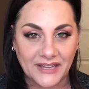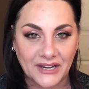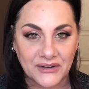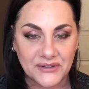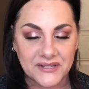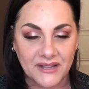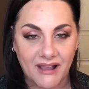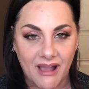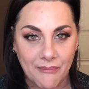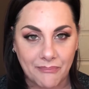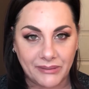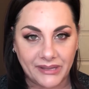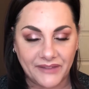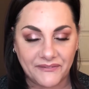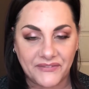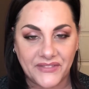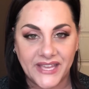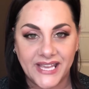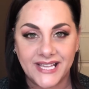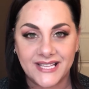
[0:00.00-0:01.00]
There's a couple
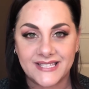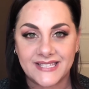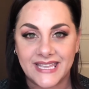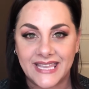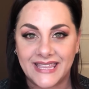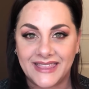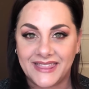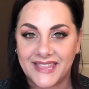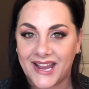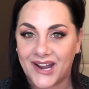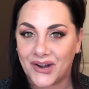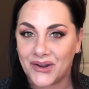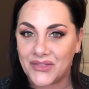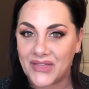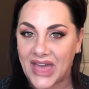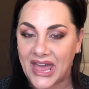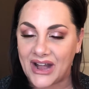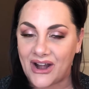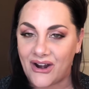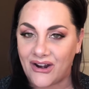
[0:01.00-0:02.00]
of things in there
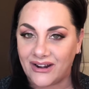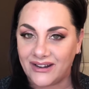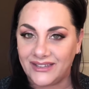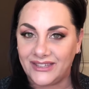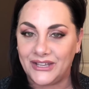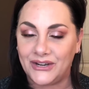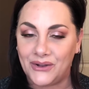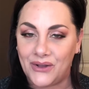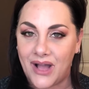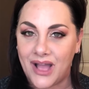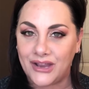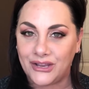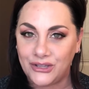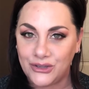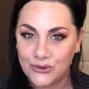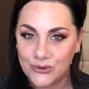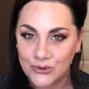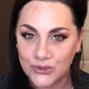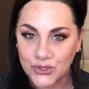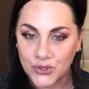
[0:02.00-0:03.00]
that are a little
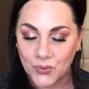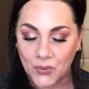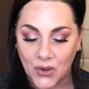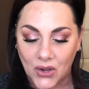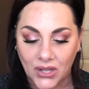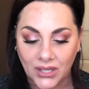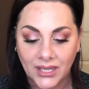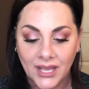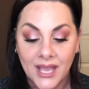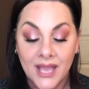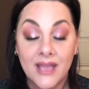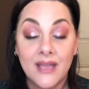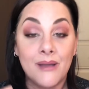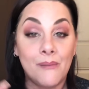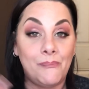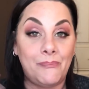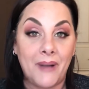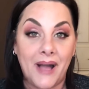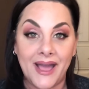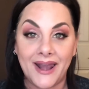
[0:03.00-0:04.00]
unusual,
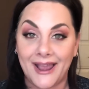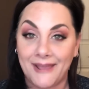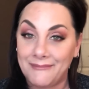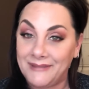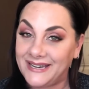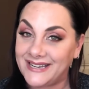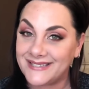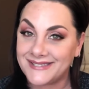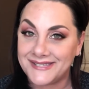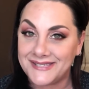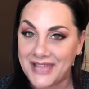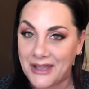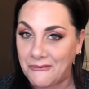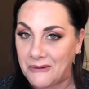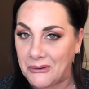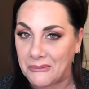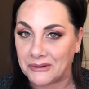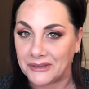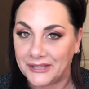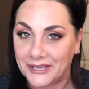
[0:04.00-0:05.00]
but I mean, isn't that
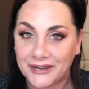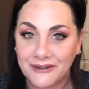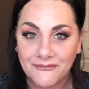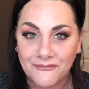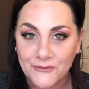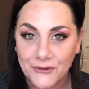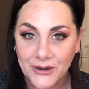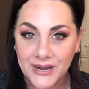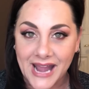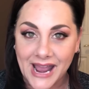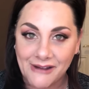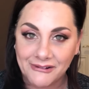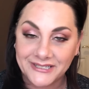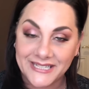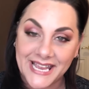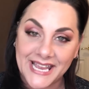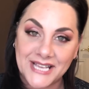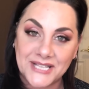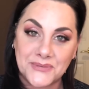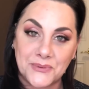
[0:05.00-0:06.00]
what we're looking for
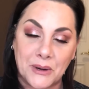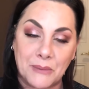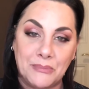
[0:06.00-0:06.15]
nowadays?